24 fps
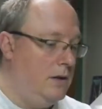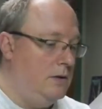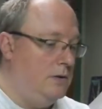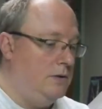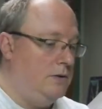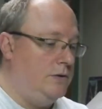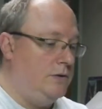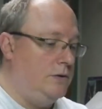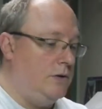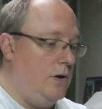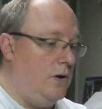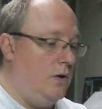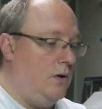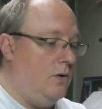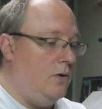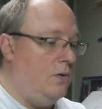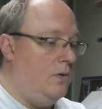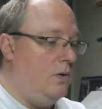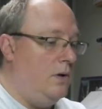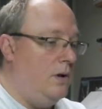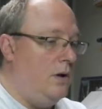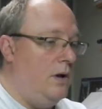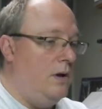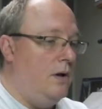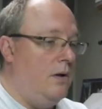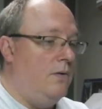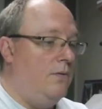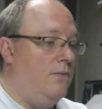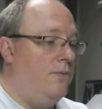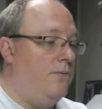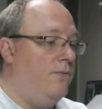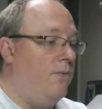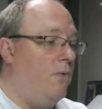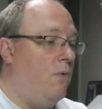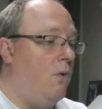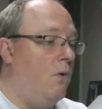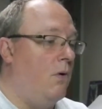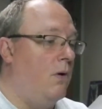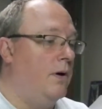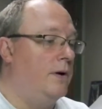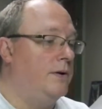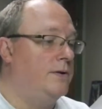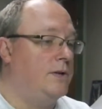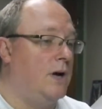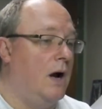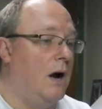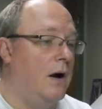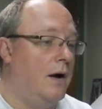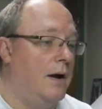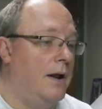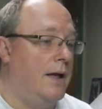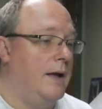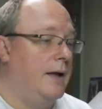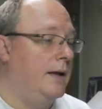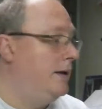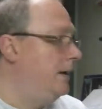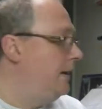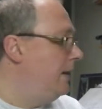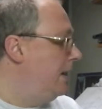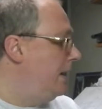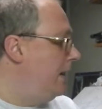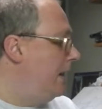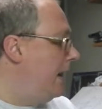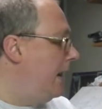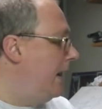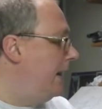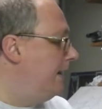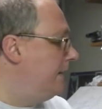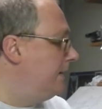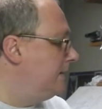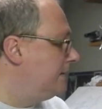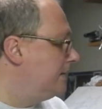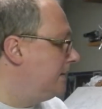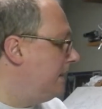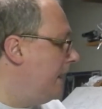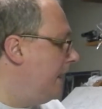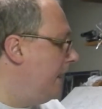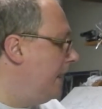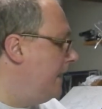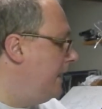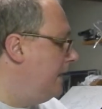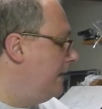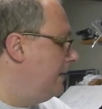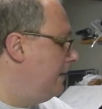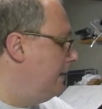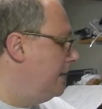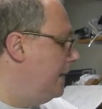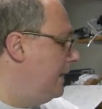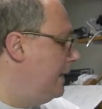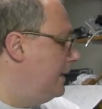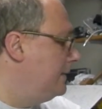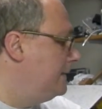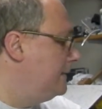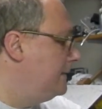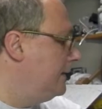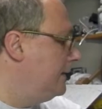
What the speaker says: So for Tarna, I decided that